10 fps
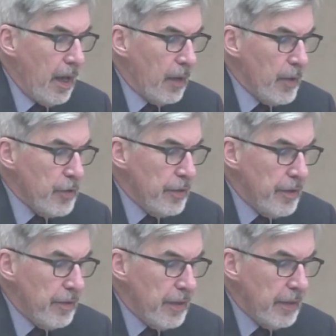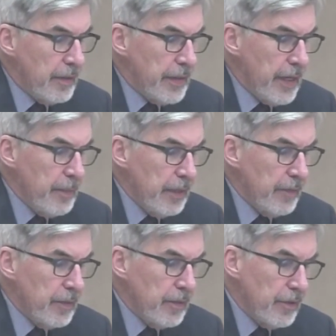Question, do you think the timing of
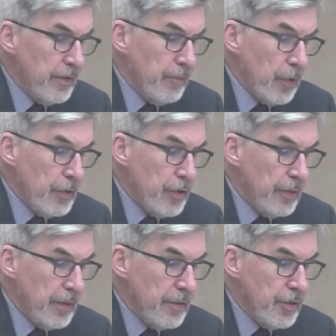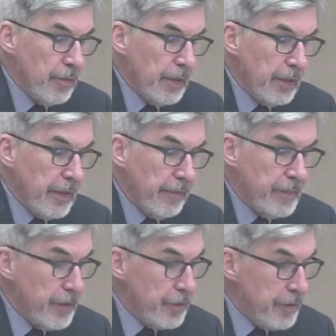the notice of motion is showing a lot of
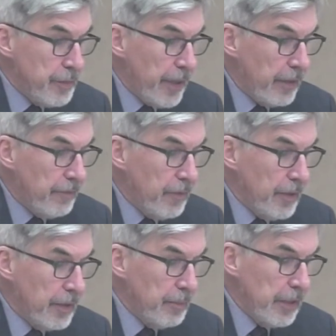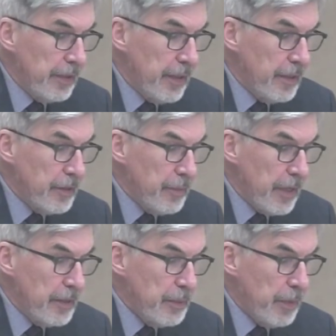disrespect for, completely
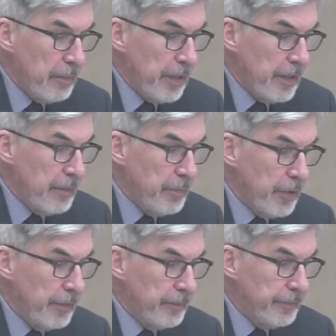undermines public input?